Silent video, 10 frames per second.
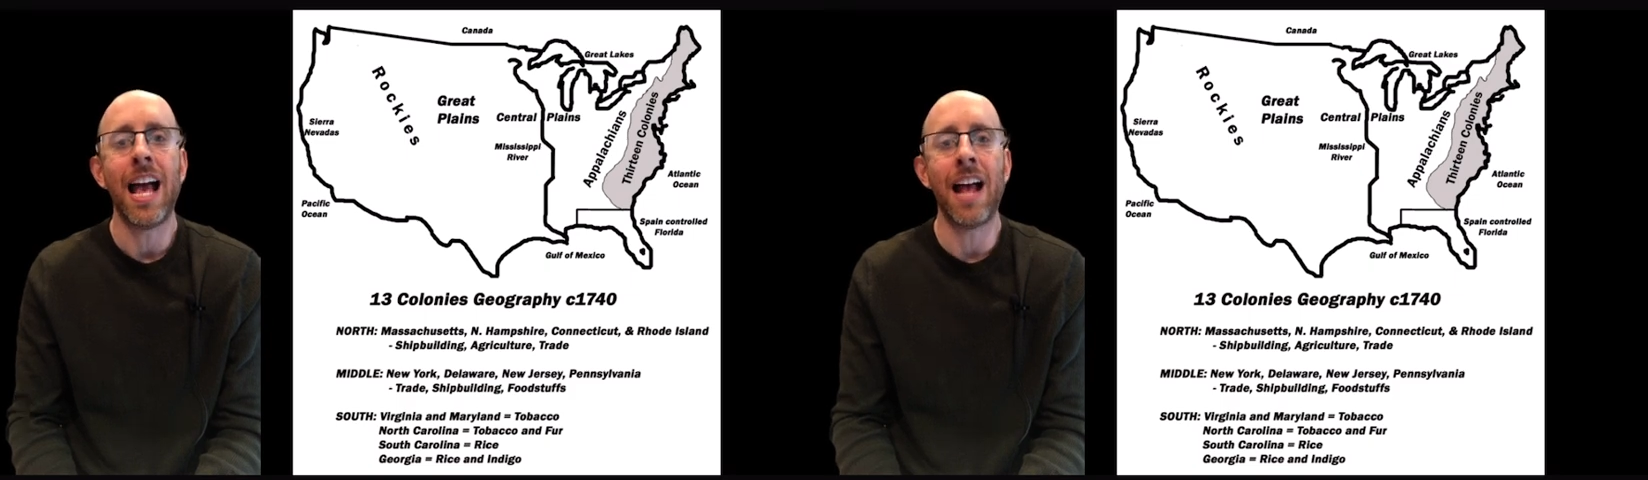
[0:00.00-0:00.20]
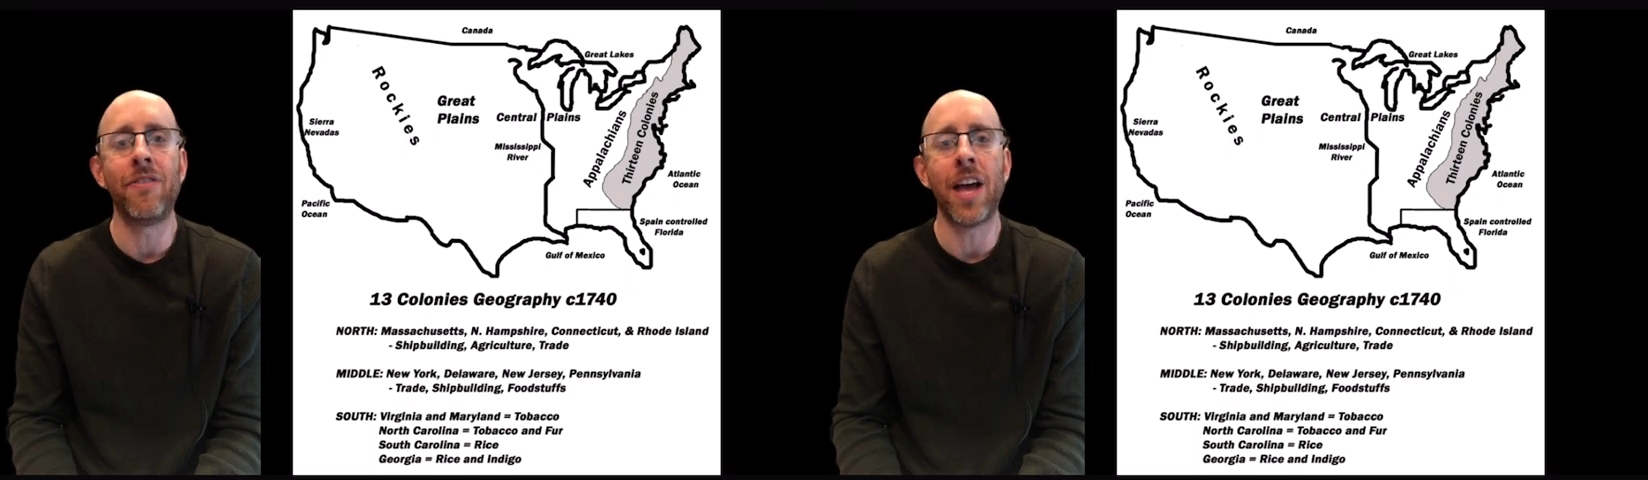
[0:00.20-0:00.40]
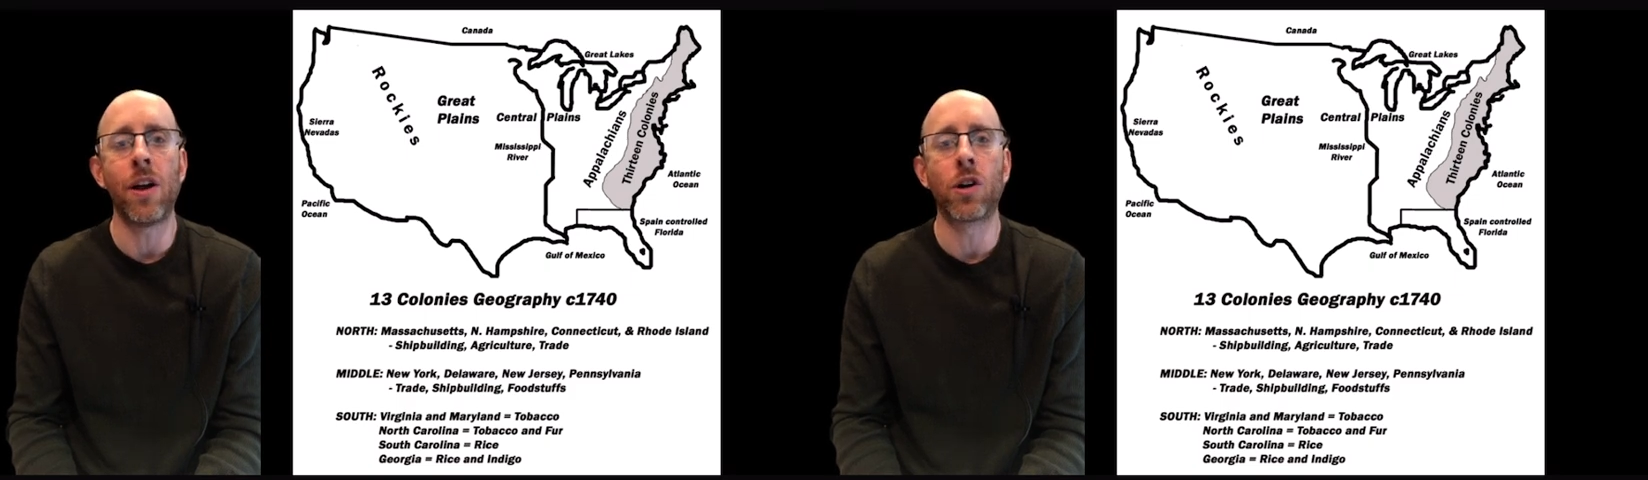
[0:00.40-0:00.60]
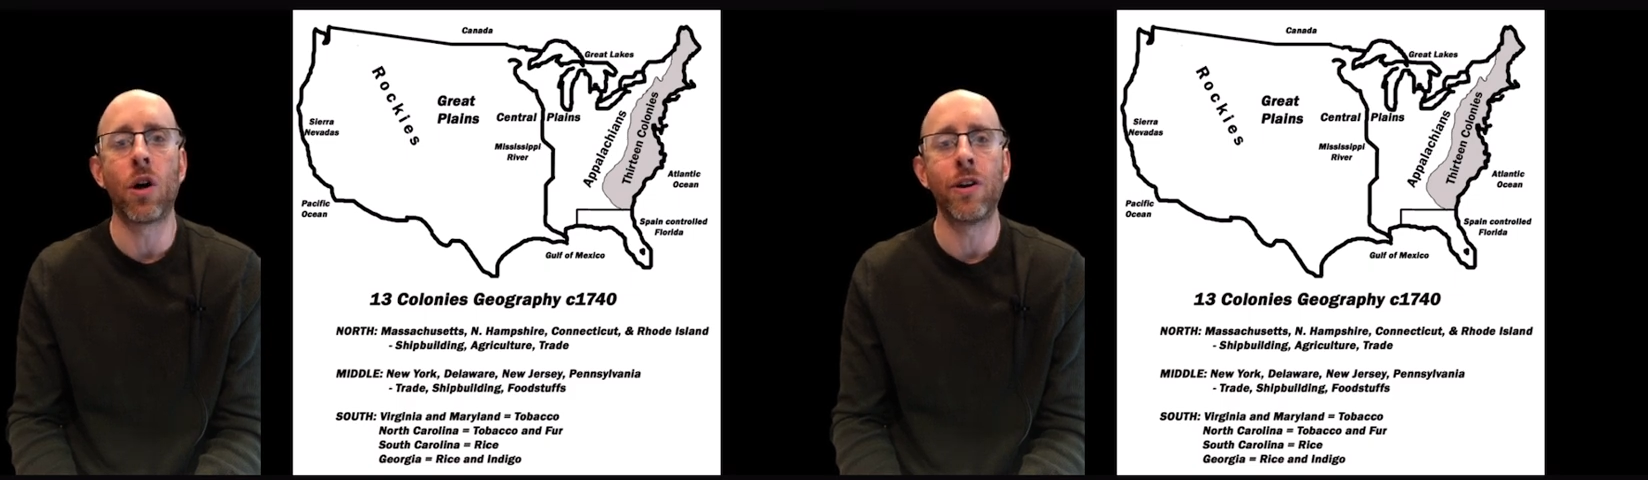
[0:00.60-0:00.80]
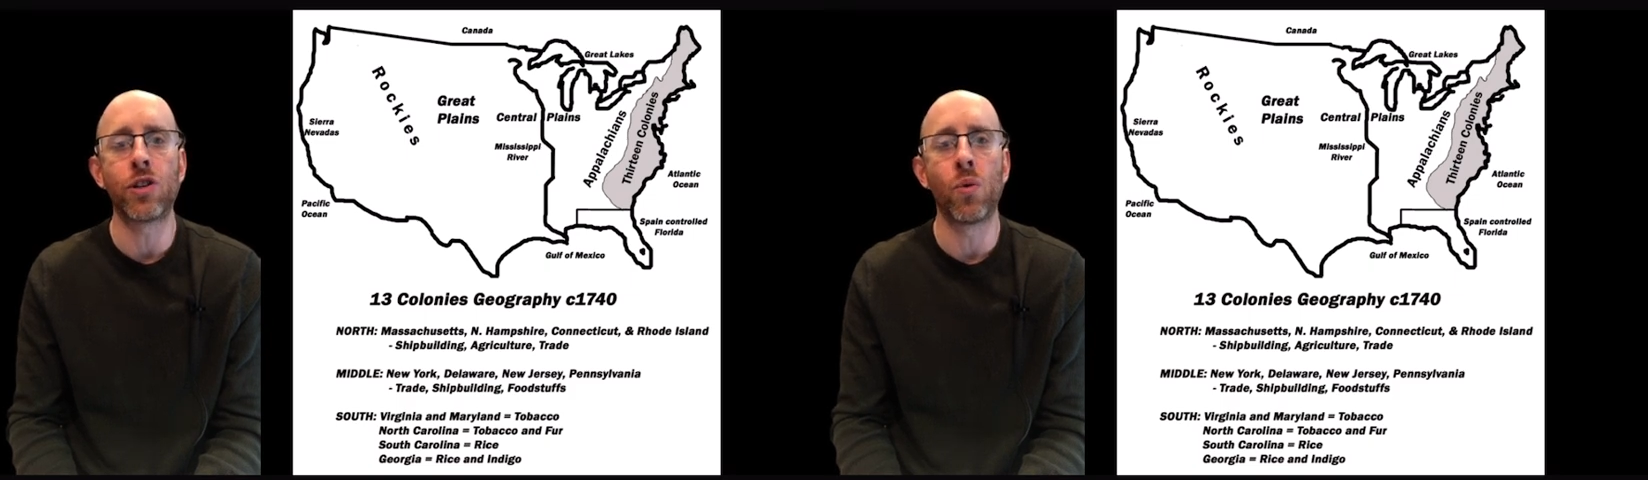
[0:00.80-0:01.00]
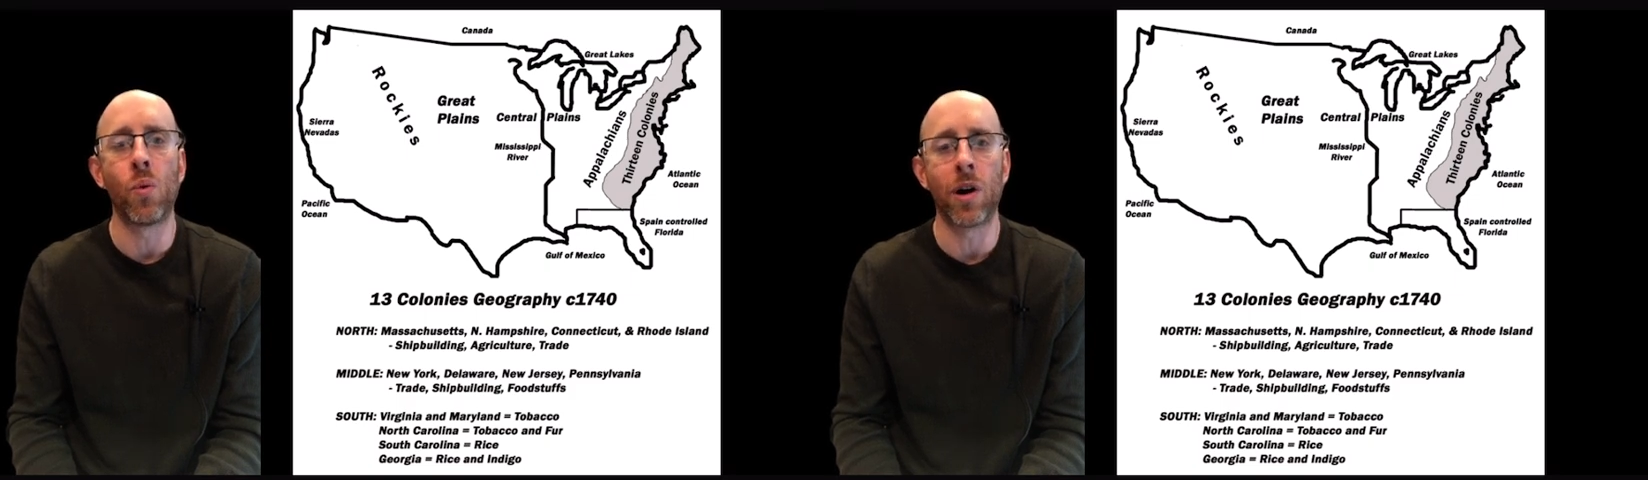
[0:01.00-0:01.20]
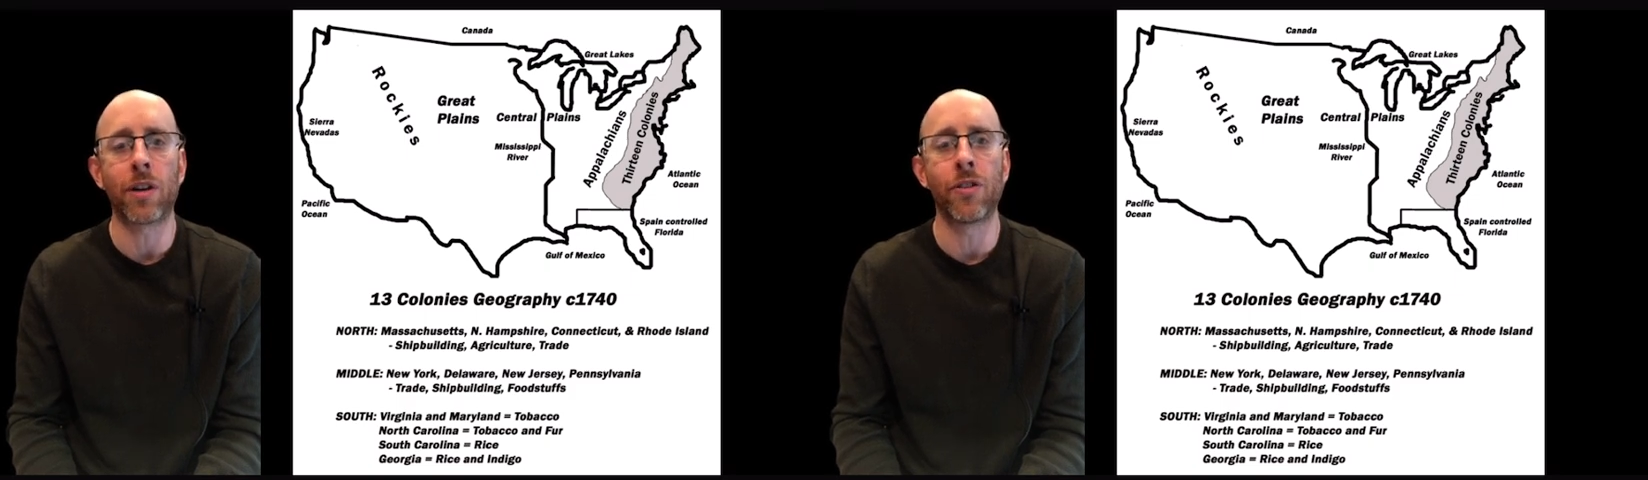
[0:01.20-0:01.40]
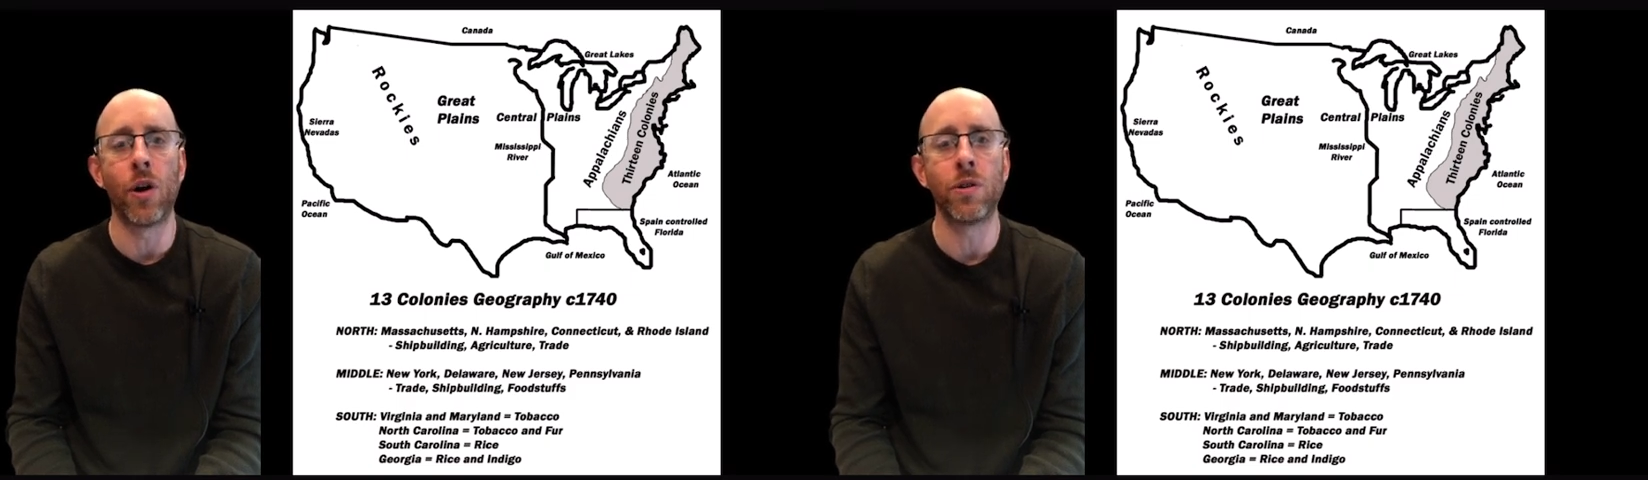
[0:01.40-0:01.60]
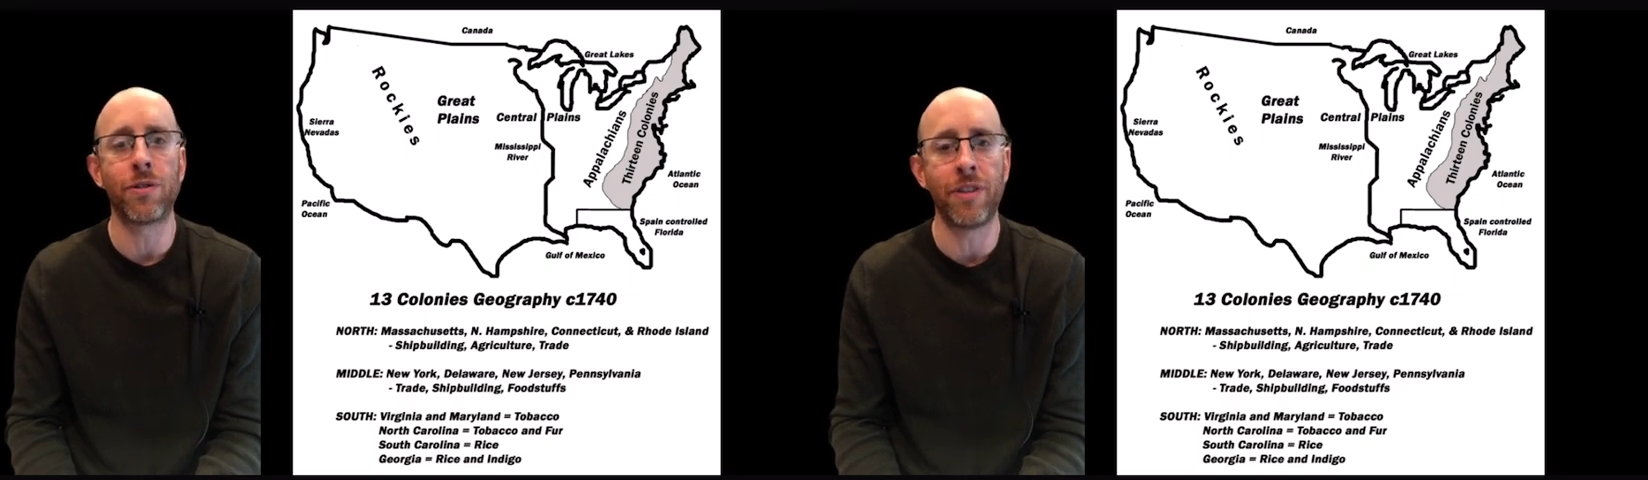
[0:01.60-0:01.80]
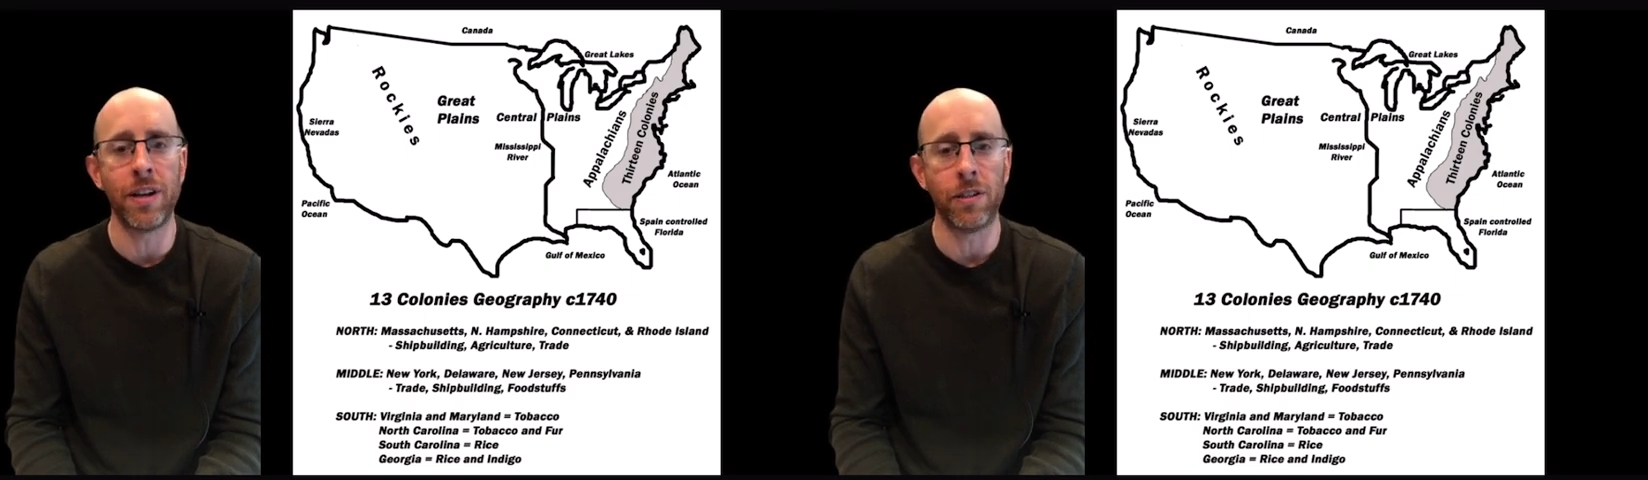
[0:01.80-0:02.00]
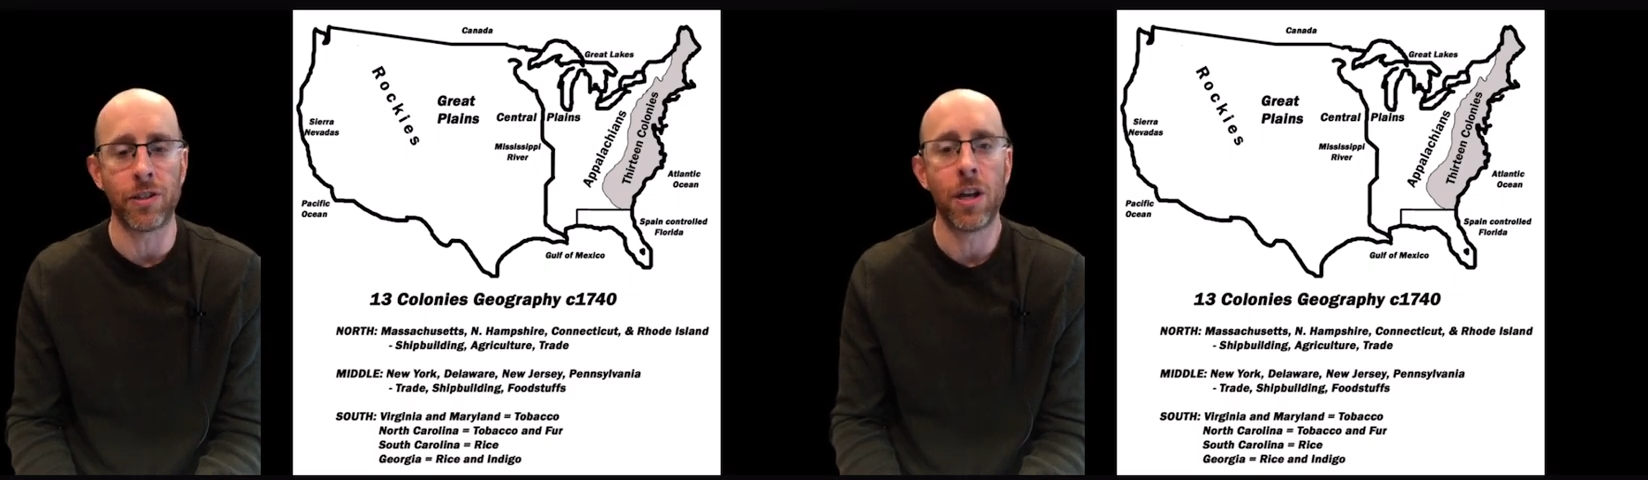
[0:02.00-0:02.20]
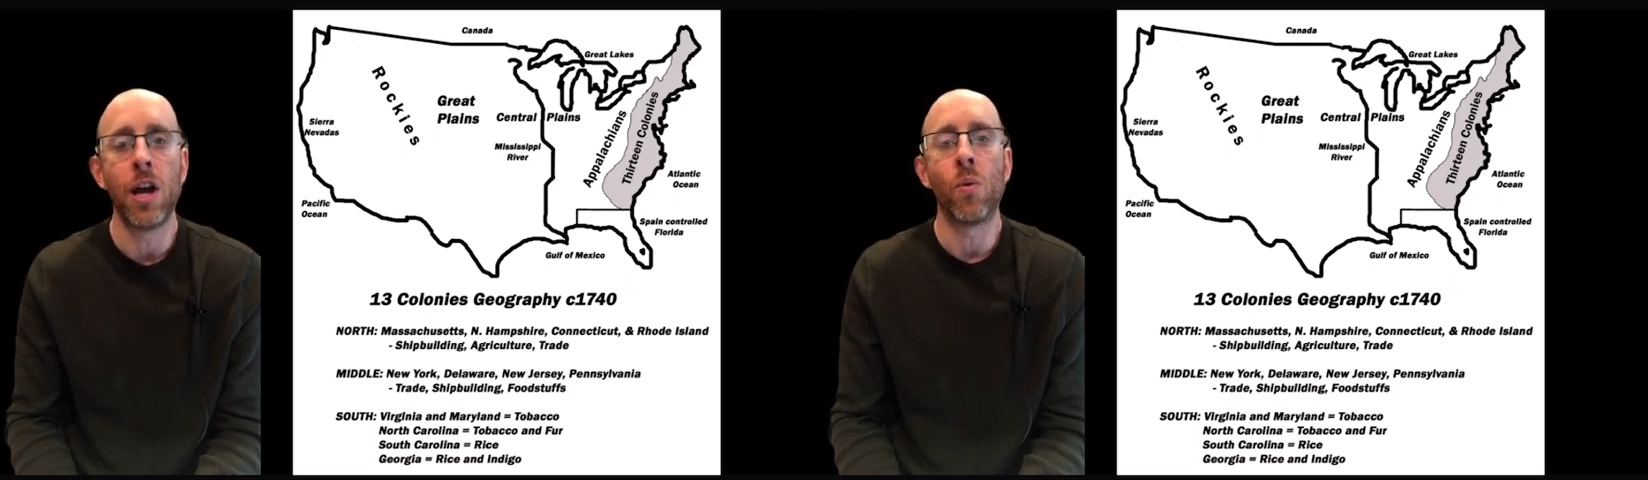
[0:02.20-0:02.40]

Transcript: and they are going to work those fields.